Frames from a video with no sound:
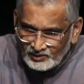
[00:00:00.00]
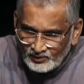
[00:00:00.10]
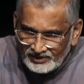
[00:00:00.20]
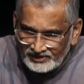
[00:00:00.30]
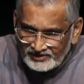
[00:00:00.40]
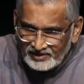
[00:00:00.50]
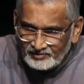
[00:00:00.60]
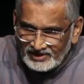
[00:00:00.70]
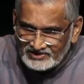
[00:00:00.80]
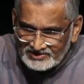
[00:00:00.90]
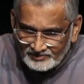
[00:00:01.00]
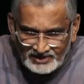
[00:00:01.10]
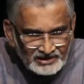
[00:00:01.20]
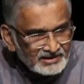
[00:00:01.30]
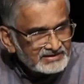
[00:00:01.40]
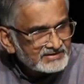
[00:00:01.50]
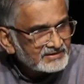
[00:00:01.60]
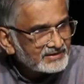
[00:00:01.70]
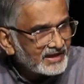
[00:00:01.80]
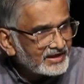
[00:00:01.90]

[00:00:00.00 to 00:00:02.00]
donated by Jamnalalji